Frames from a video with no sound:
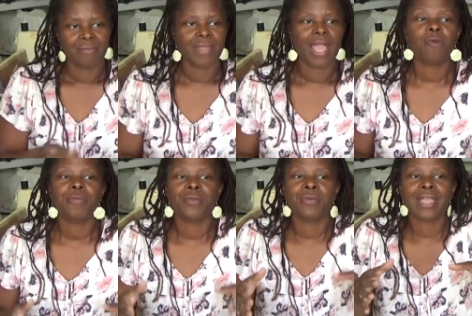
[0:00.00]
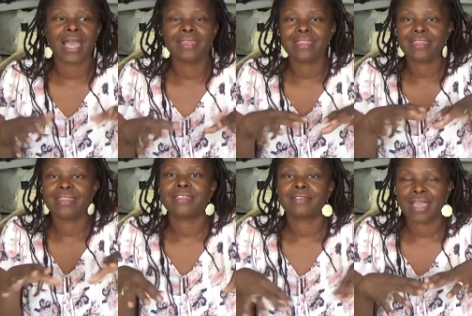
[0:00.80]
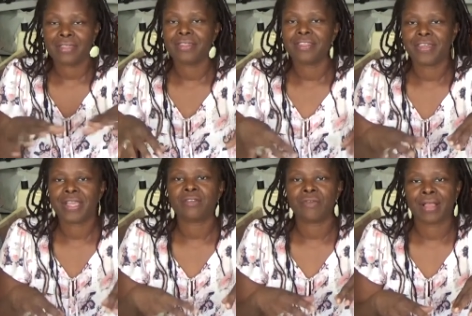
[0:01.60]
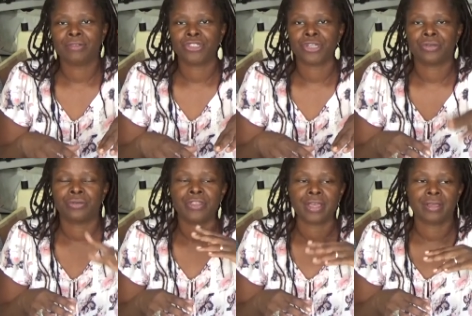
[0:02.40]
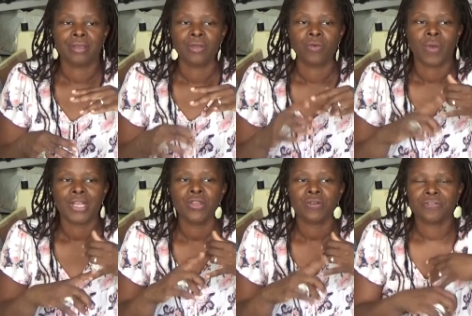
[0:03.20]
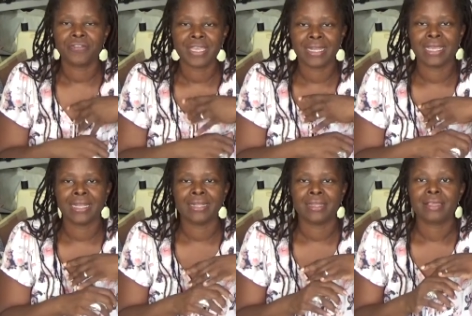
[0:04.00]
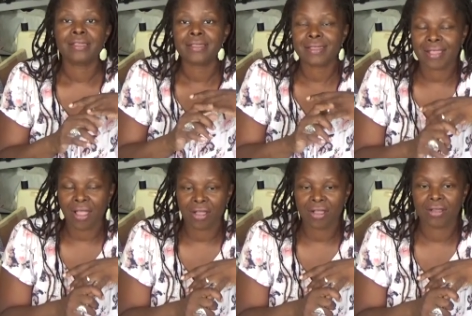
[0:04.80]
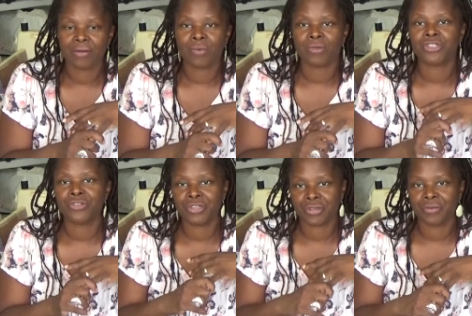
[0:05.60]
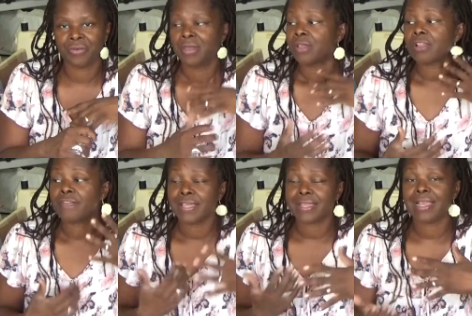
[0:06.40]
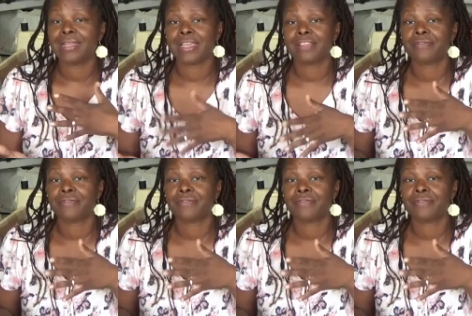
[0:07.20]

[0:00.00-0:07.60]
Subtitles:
help you gather the things around you that when you're feeling stuck, what do you do? So these 10